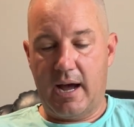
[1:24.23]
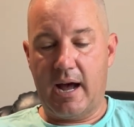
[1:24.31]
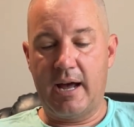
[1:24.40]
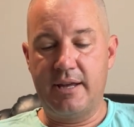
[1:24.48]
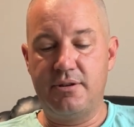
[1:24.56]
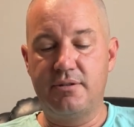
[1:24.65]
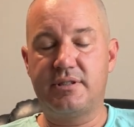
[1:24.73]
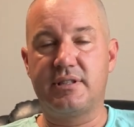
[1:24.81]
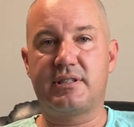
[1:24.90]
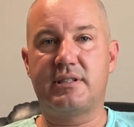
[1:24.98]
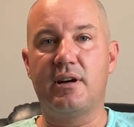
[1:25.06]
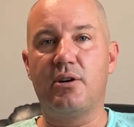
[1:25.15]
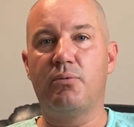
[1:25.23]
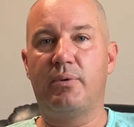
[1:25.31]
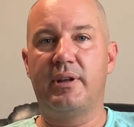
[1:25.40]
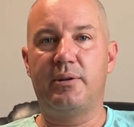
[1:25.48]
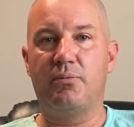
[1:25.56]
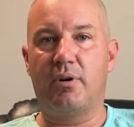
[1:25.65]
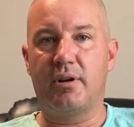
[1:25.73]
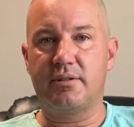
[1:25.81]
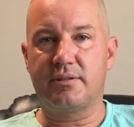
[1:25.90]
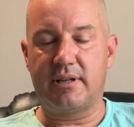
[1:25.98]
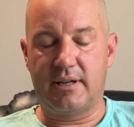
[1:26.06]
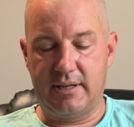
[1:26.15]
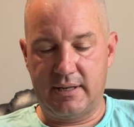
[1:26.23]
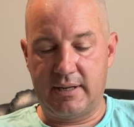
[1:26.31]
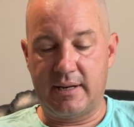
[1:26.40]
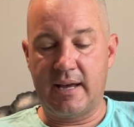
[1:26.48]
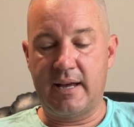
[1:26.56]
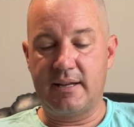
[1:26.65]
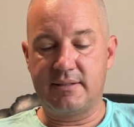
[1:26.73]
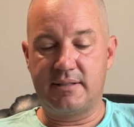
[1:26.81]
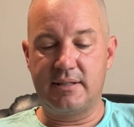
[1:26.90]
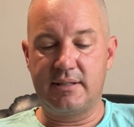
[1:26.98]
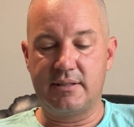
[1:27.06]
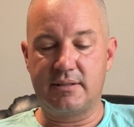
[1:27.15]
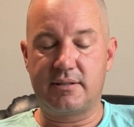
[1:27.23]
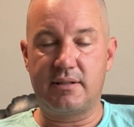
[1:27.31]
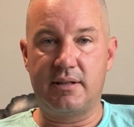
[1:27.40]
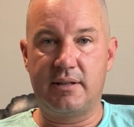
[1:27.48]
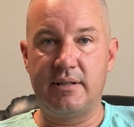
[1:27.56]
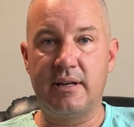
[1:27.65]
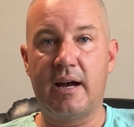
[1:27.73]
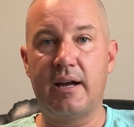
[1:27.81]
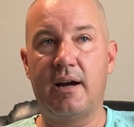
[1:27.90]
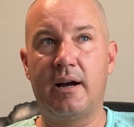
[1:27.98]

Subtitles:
I used to sell wind and watertight and as is 11